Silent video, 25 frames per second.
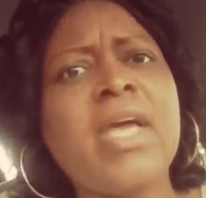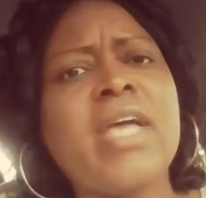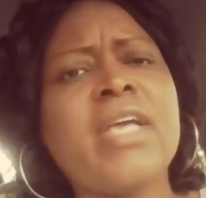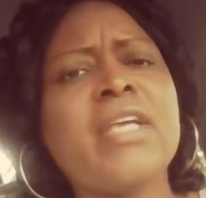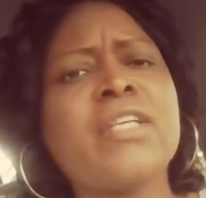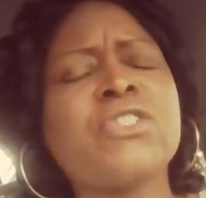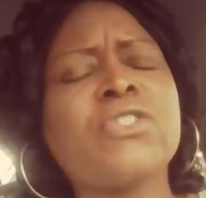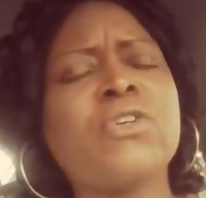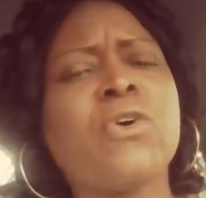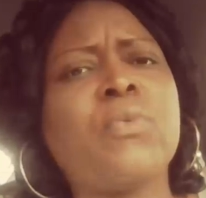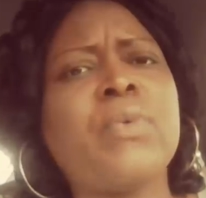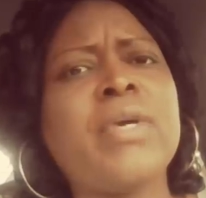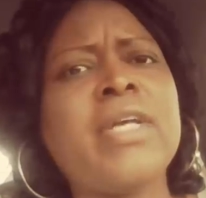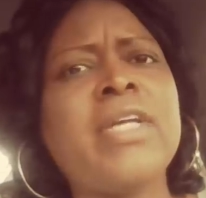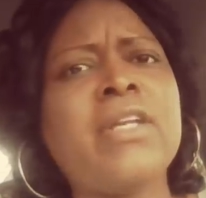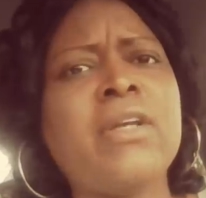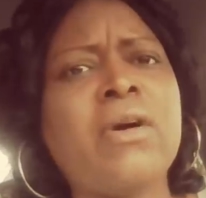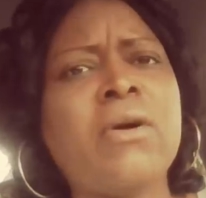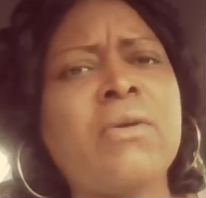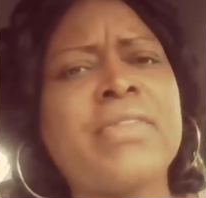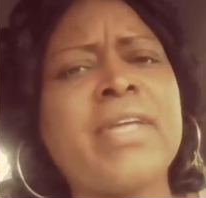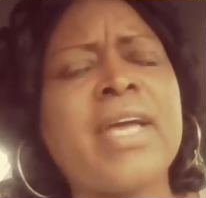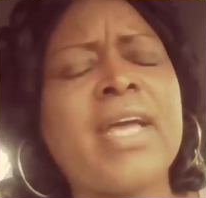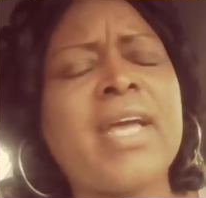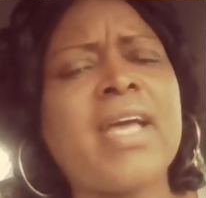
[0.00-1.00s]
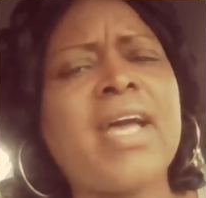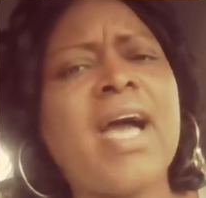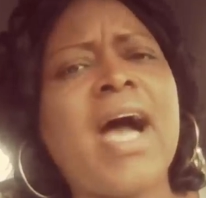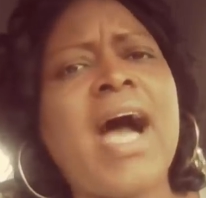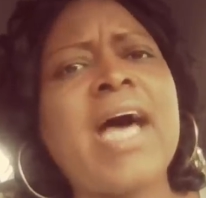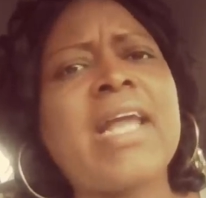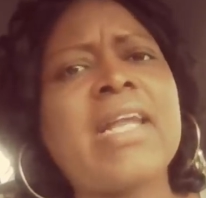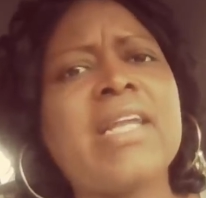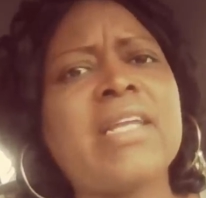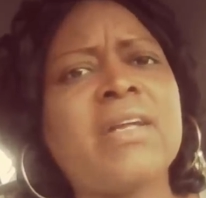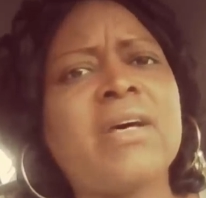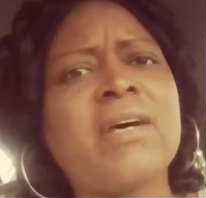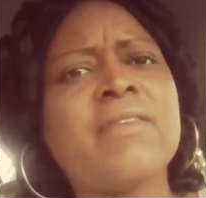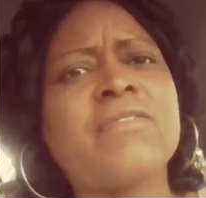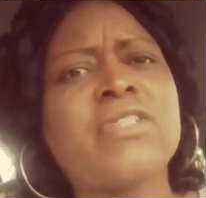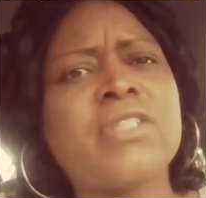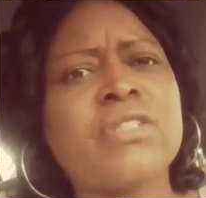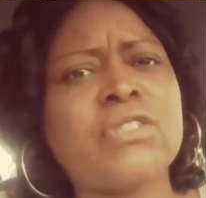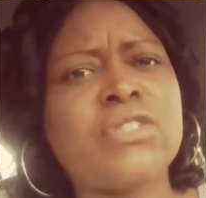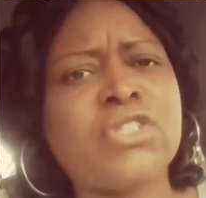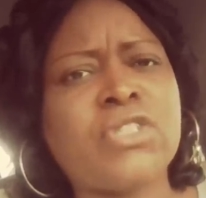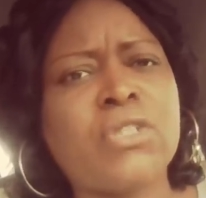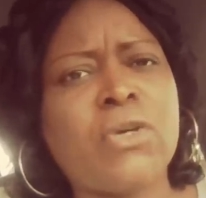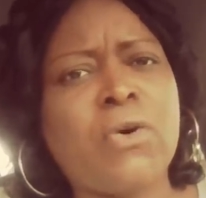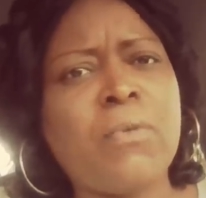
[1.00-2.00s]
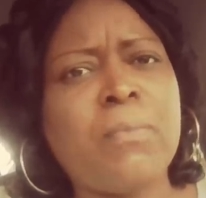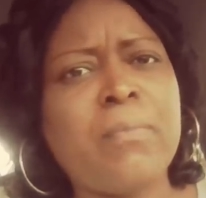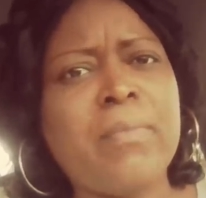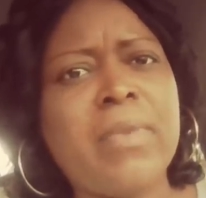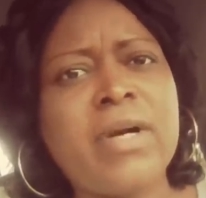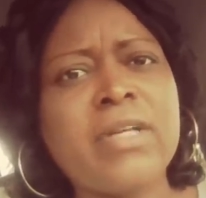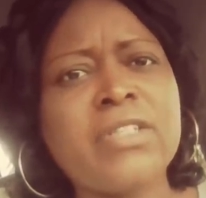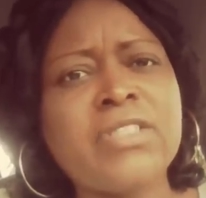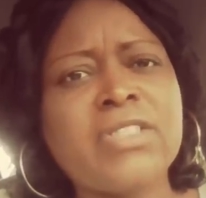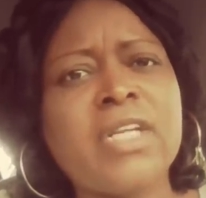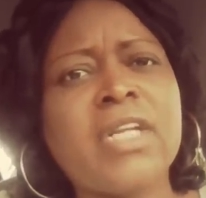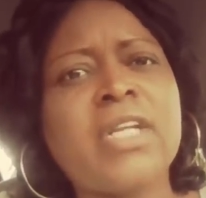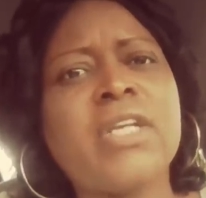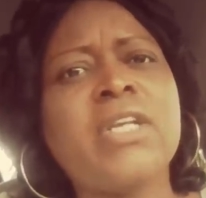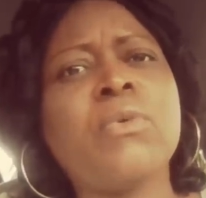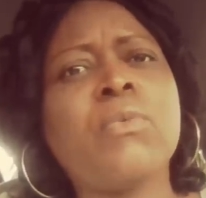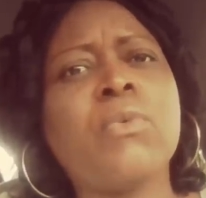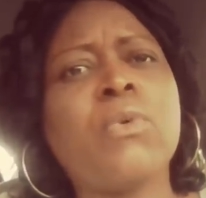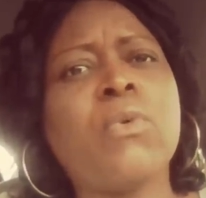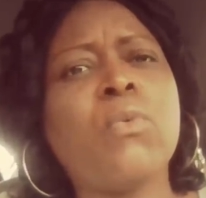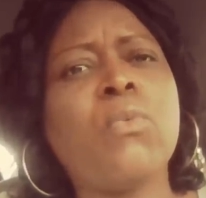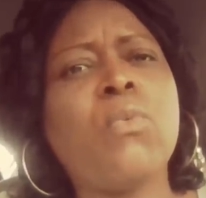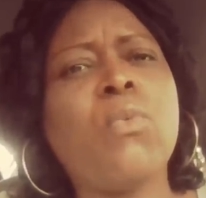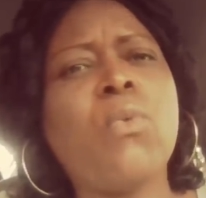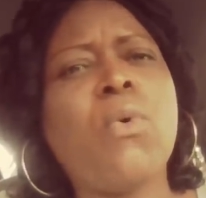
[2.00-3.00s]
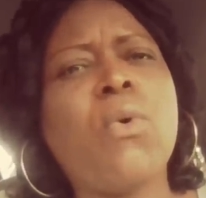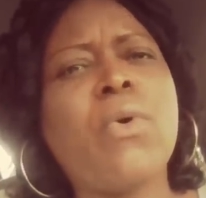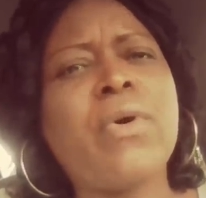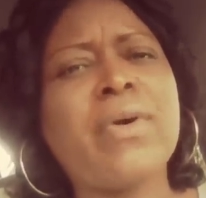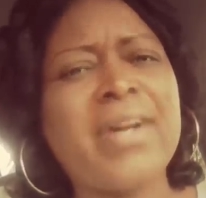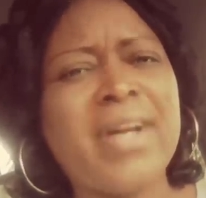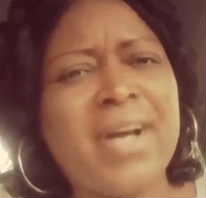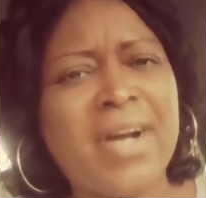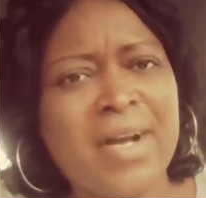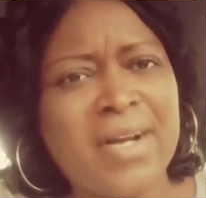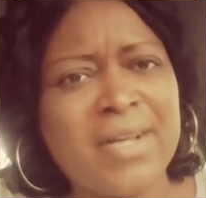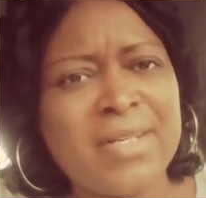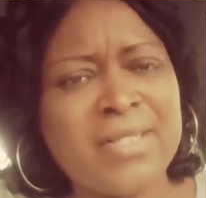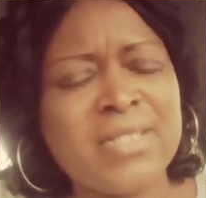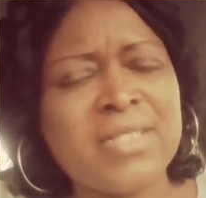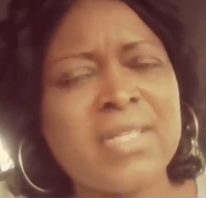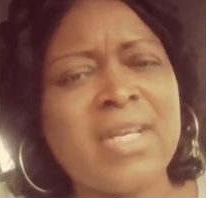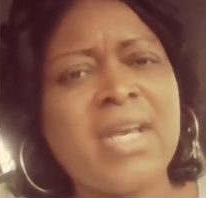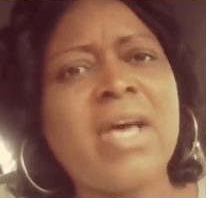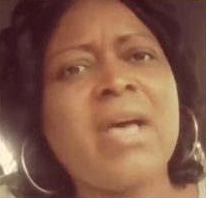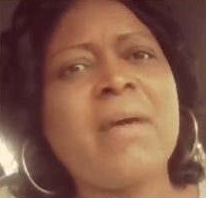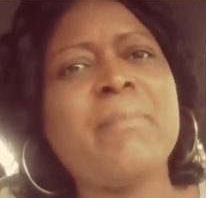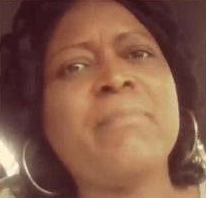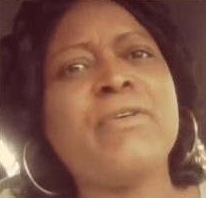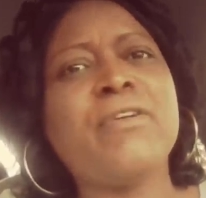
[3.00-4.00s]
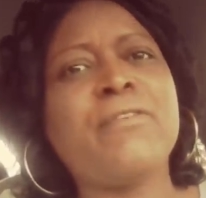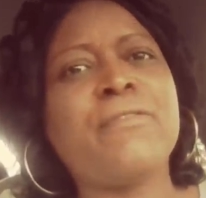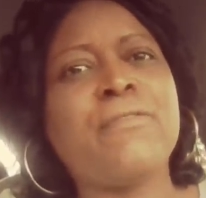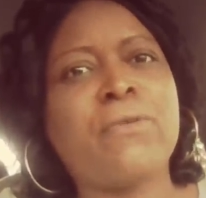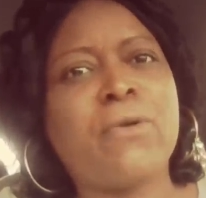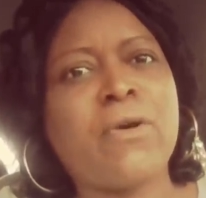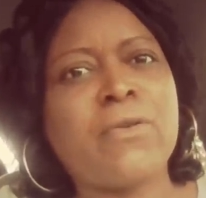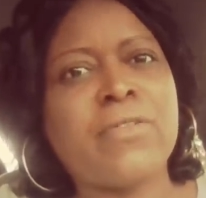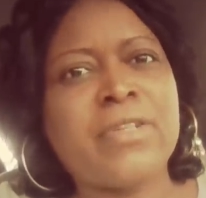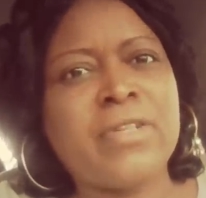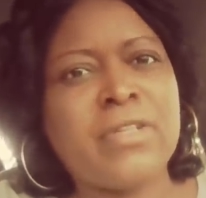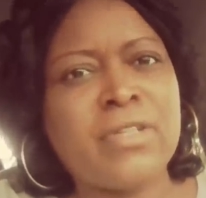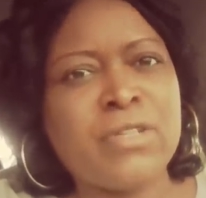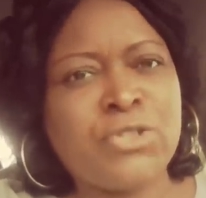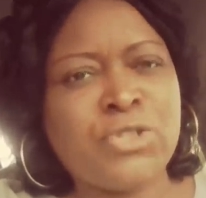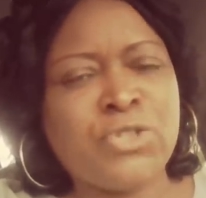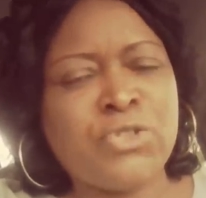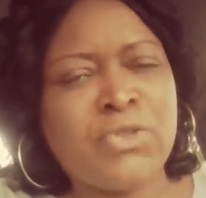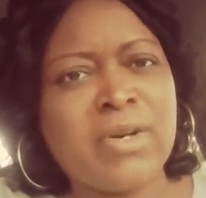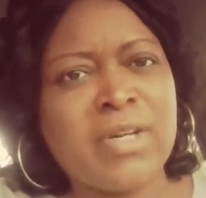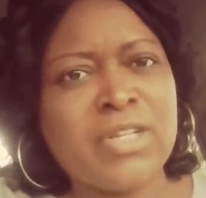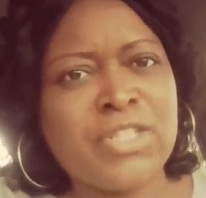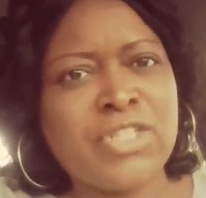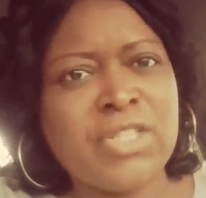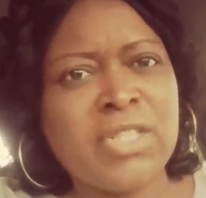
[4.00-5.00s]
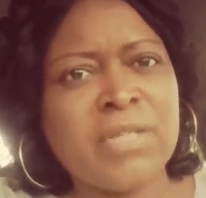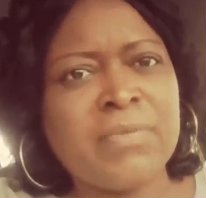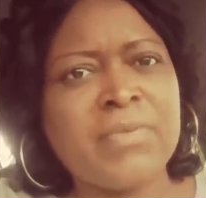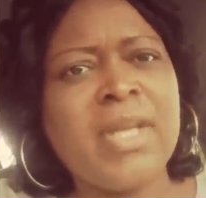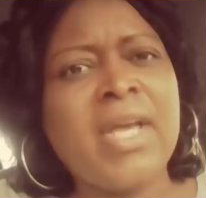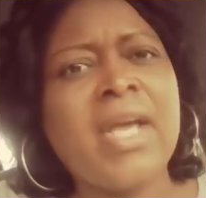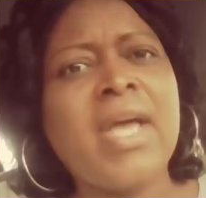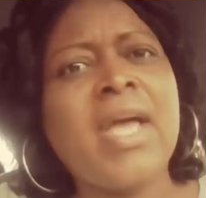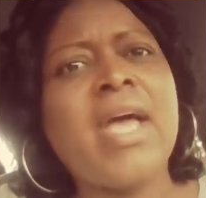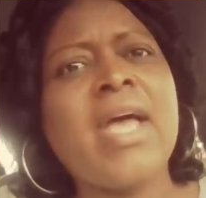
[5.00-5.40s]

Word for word: And so we know that God loves us so much that He will warn us before the destruction.